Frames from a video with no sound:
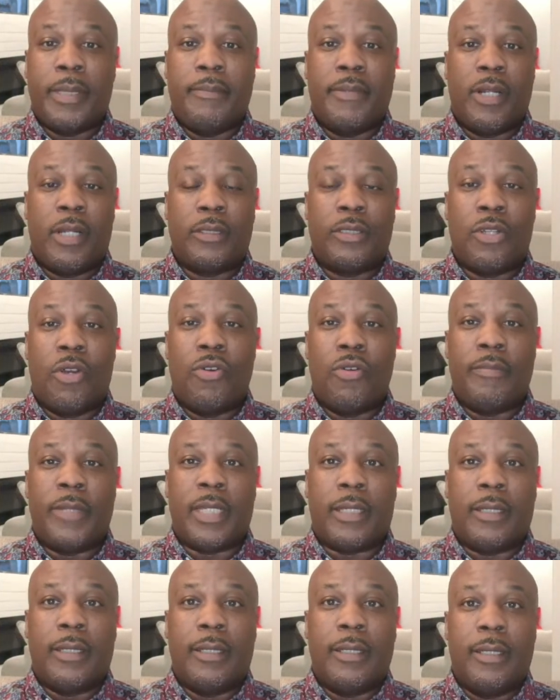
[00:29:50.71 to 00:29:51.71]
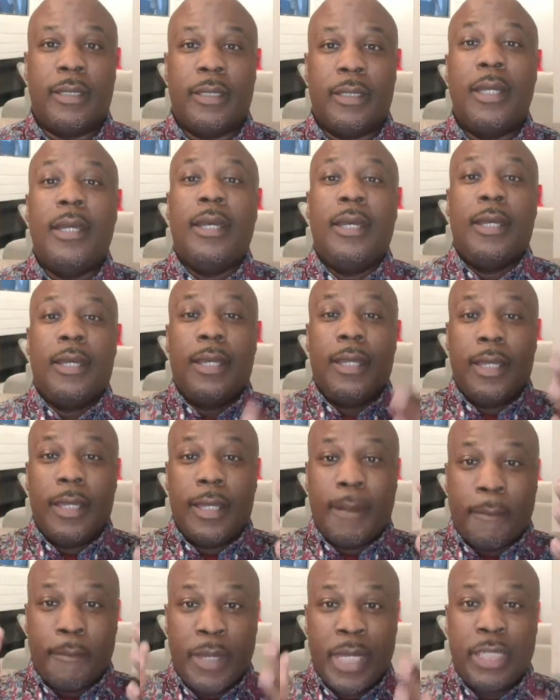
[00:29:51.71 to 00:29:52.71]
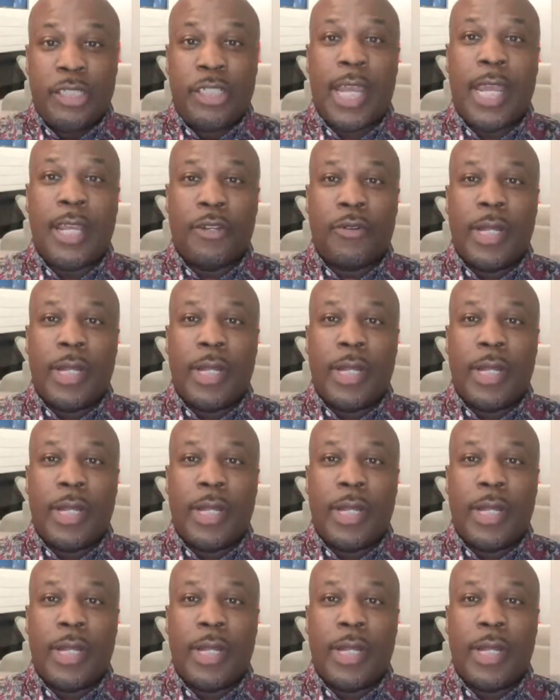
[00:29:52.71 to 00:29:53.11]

not, but that's going by what some people have told me.